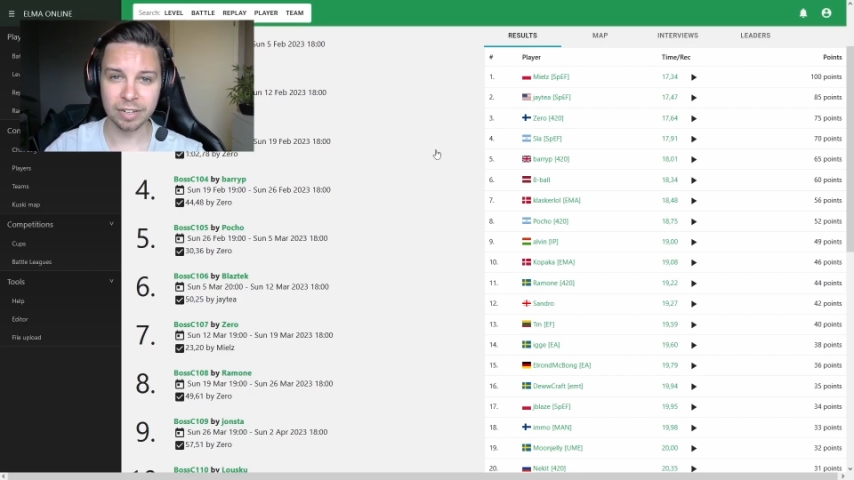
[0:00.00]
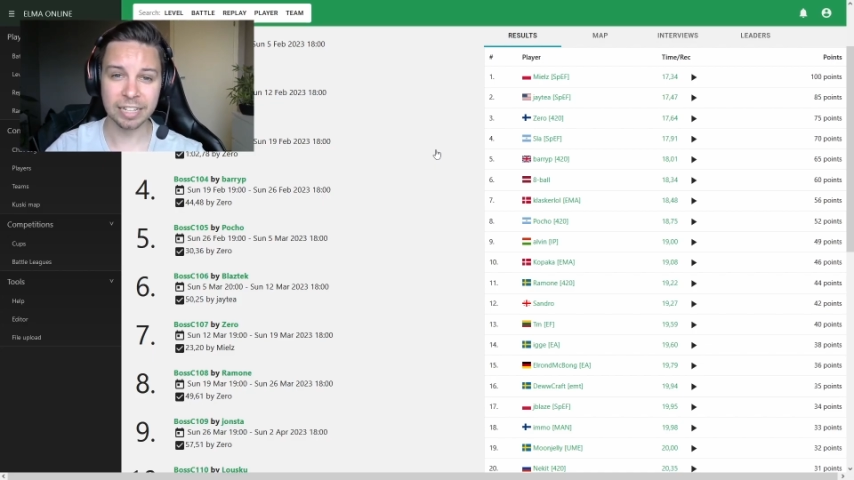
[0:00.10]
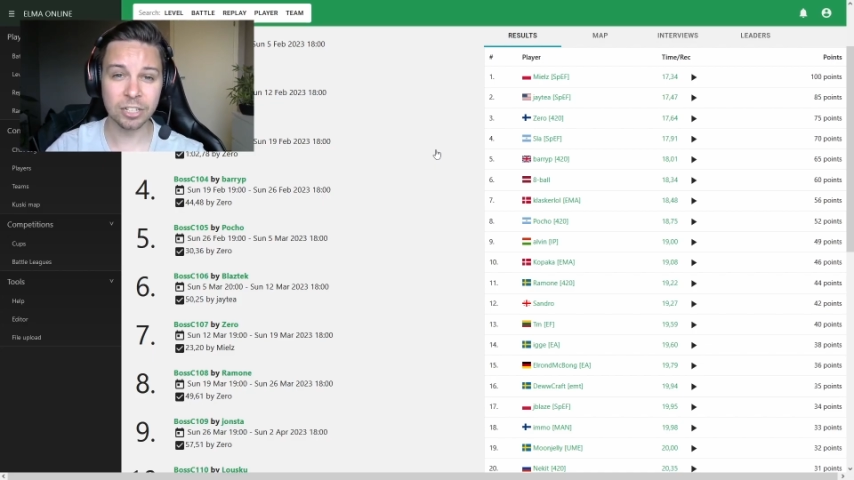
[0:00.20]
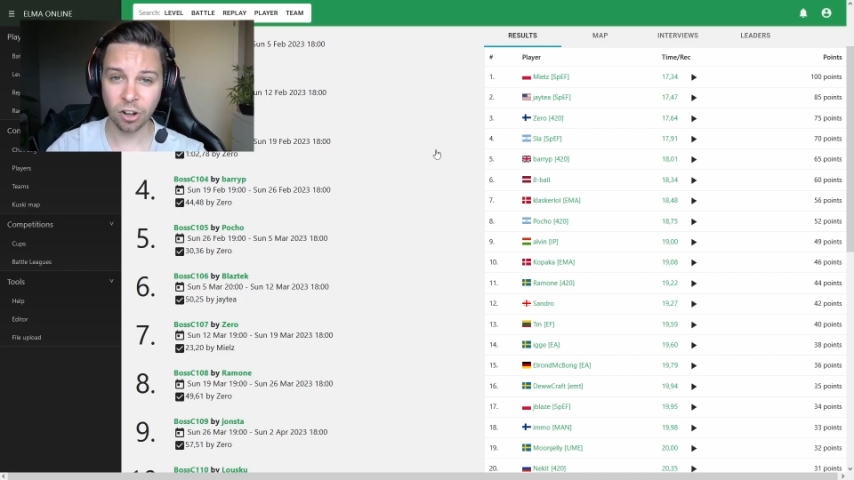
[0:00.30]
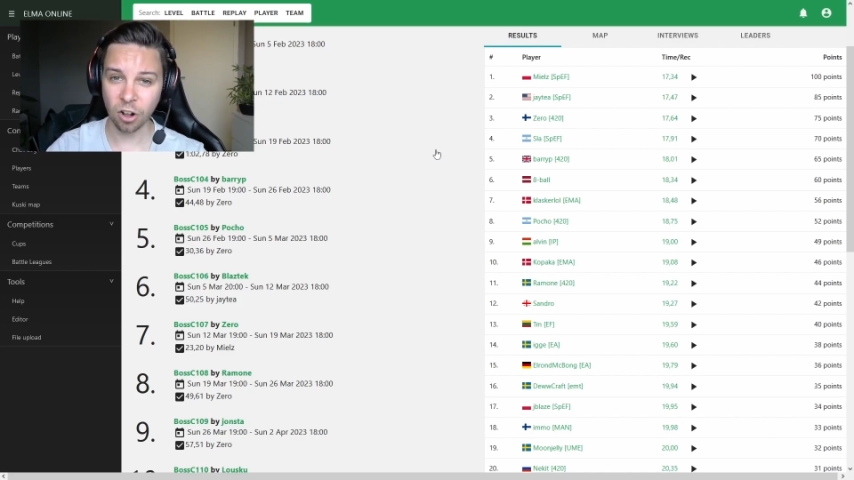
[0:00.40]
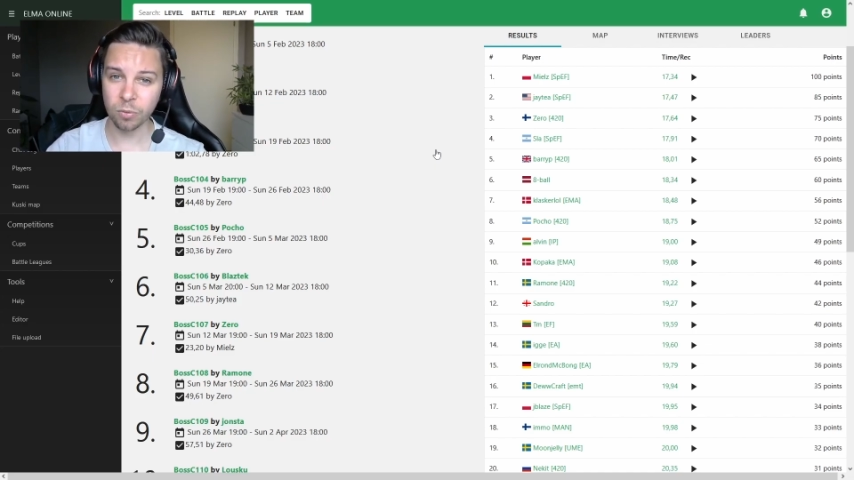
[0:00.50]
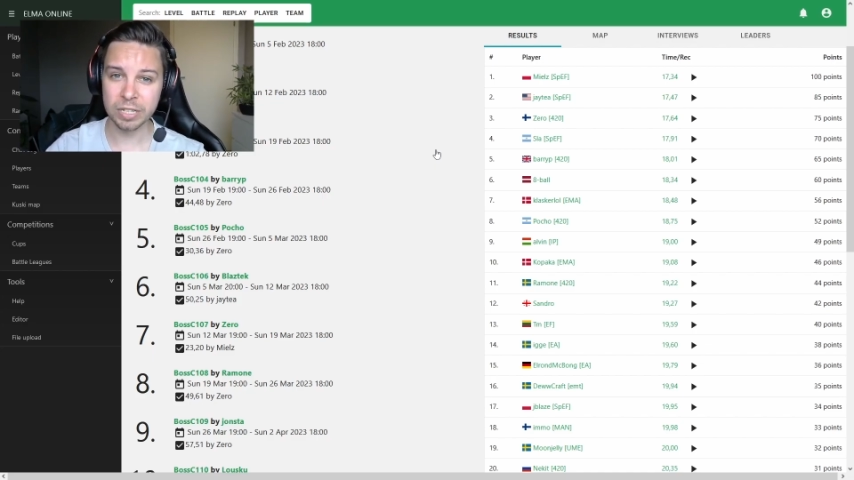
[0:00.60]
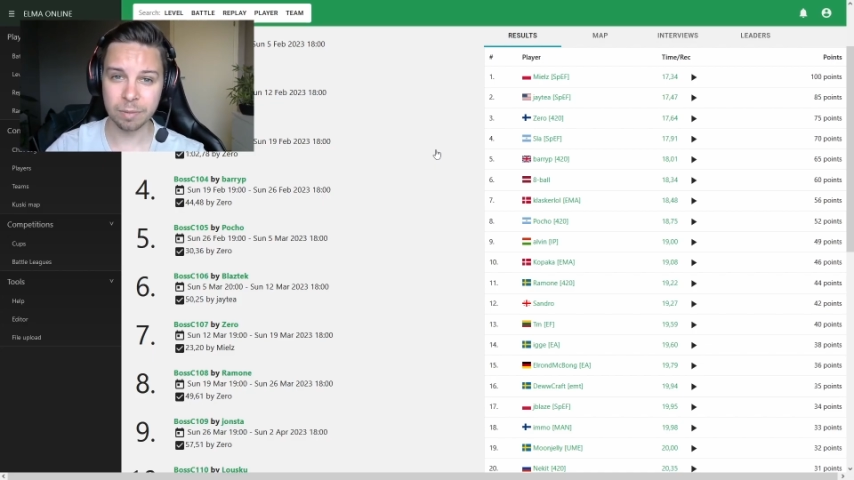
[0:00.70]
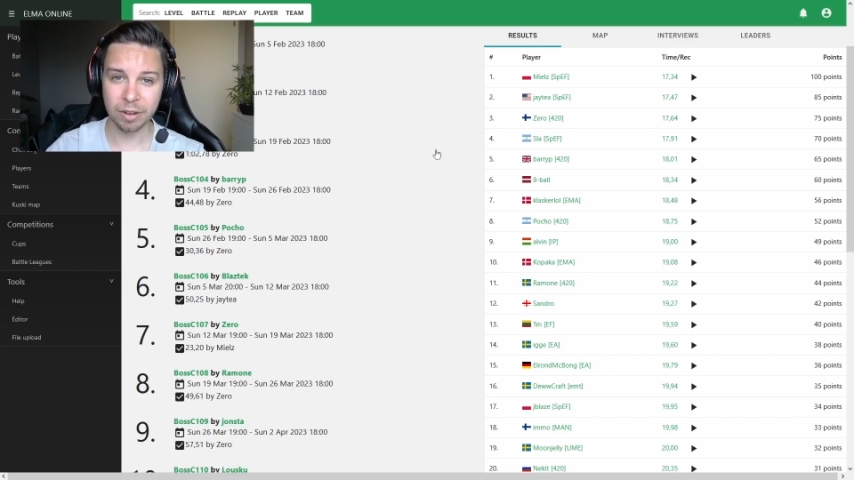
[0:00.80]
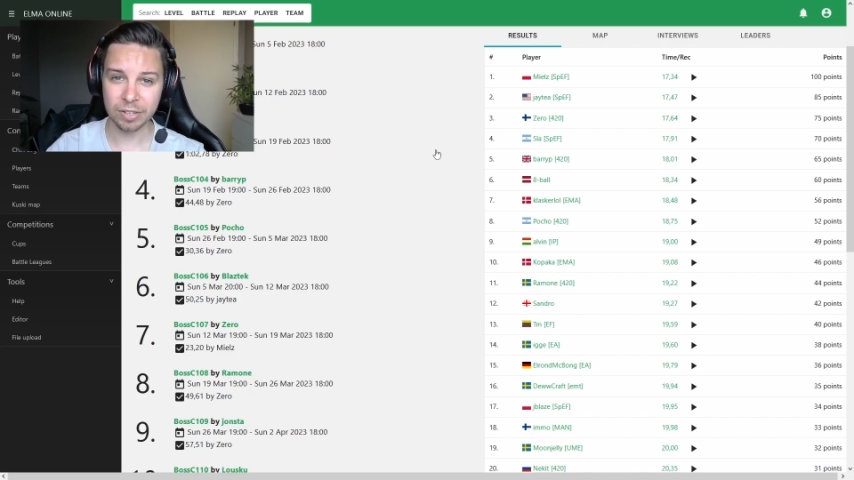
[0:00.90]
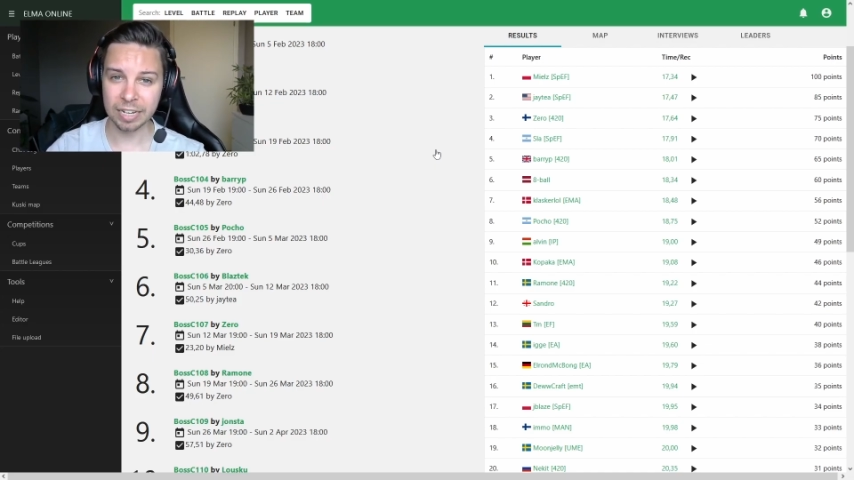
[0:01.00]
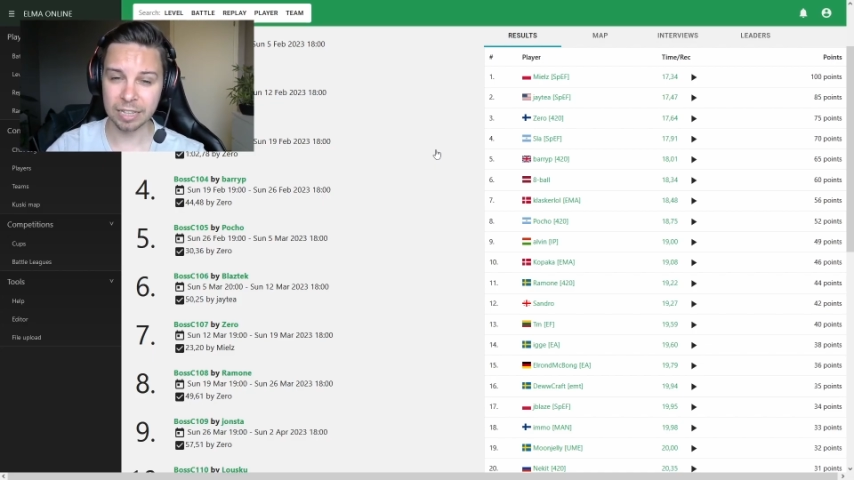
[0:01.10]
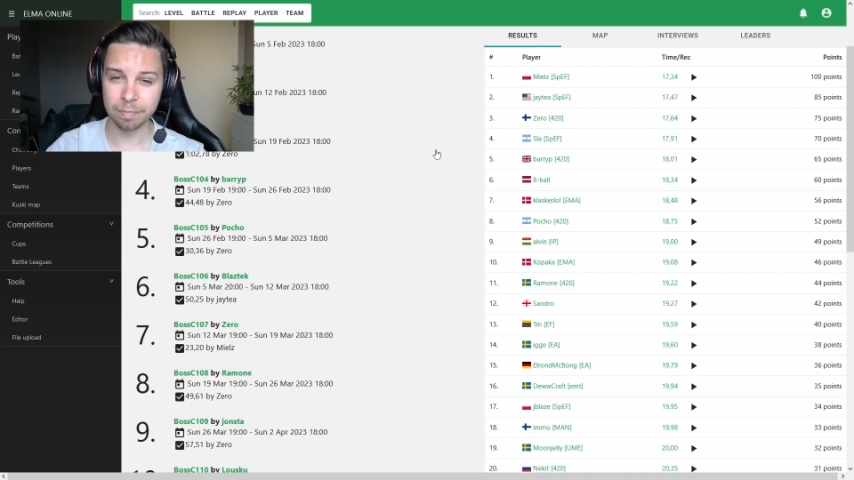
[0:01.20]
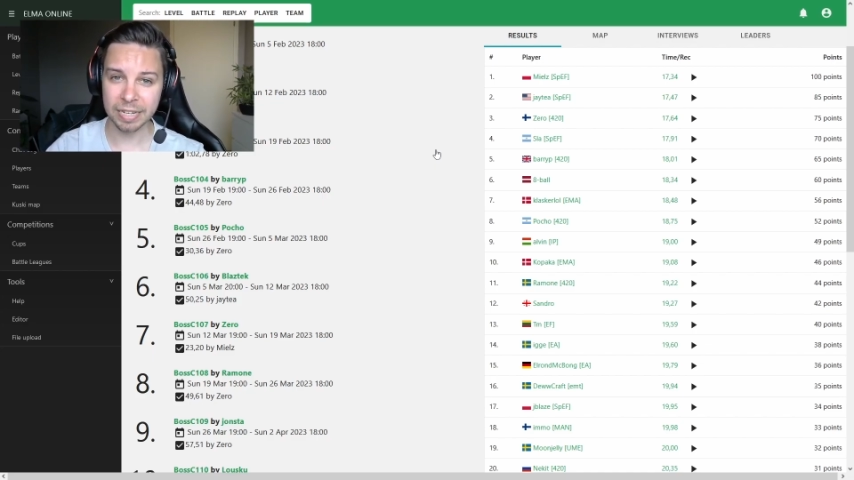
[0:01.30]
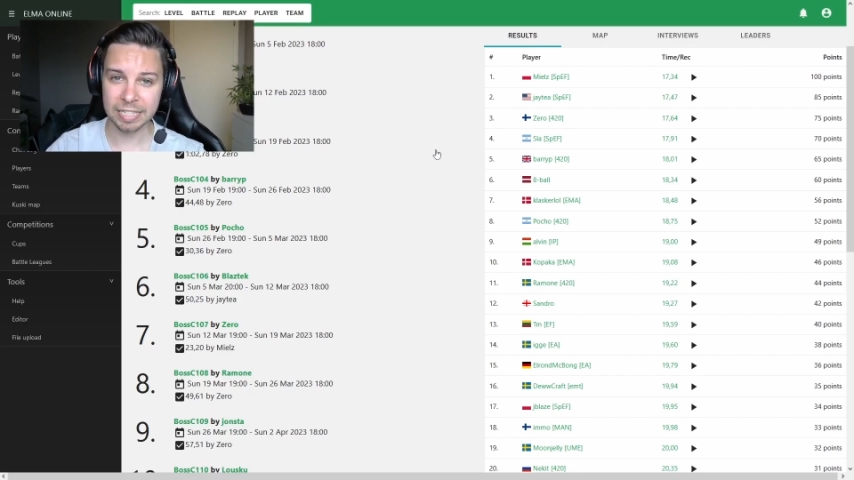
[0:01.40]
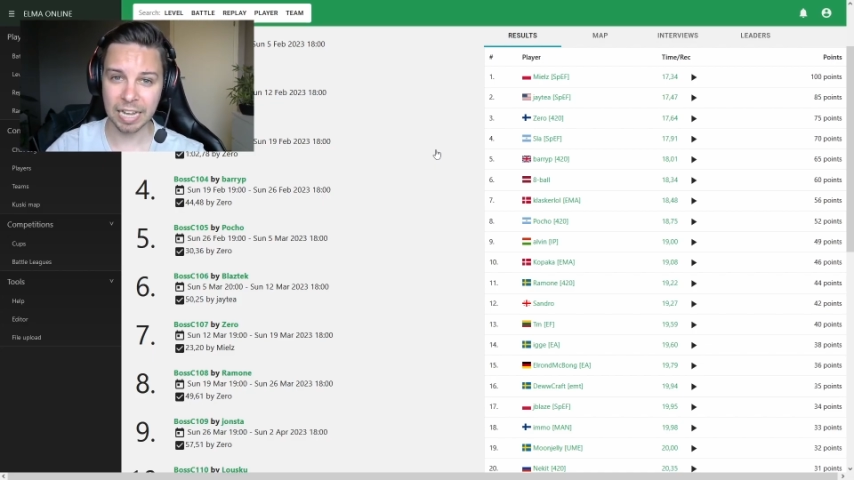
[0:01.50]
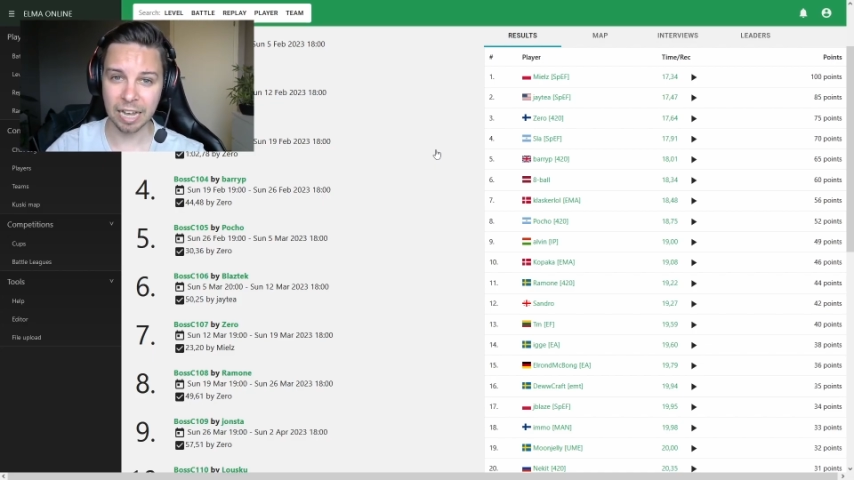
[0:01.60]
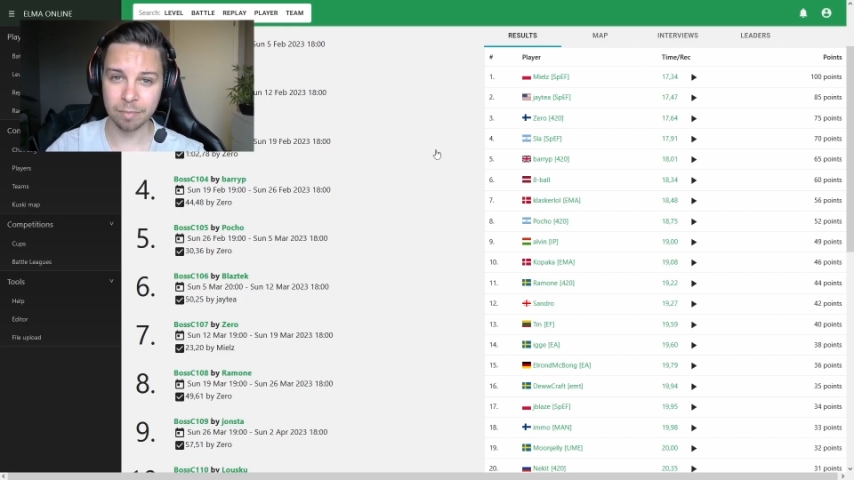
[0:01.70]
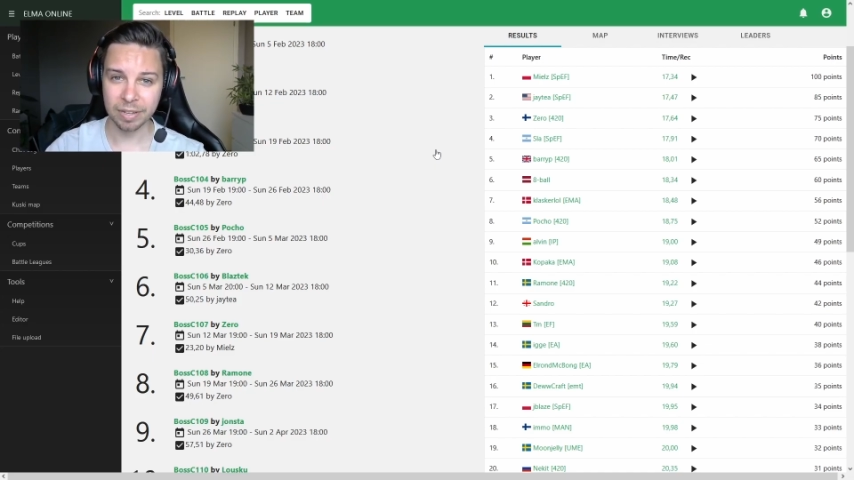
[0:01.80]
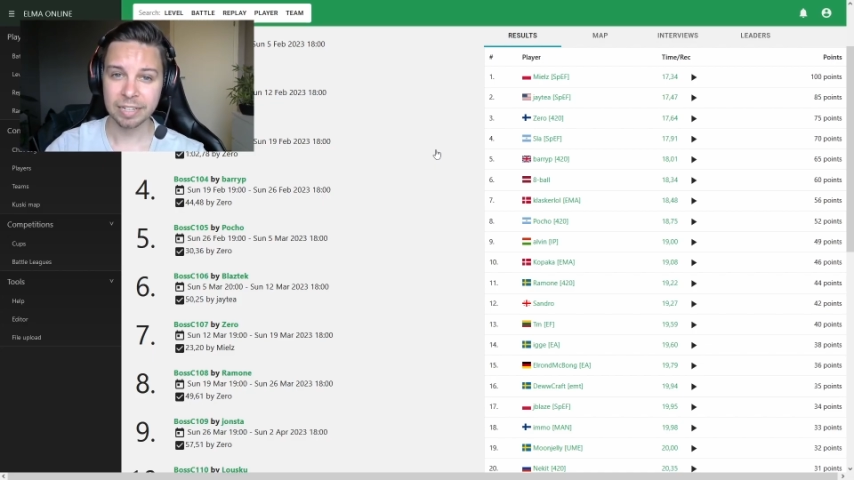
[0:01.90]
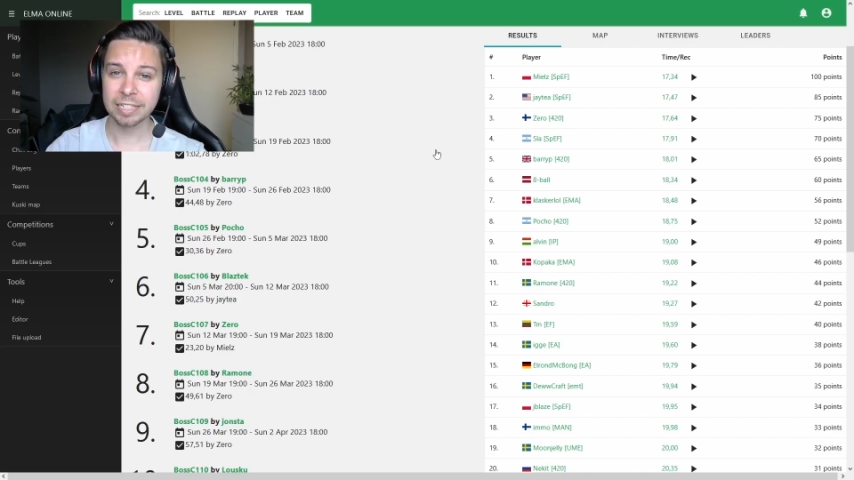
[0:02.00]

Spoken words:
it's not always about getting the best time,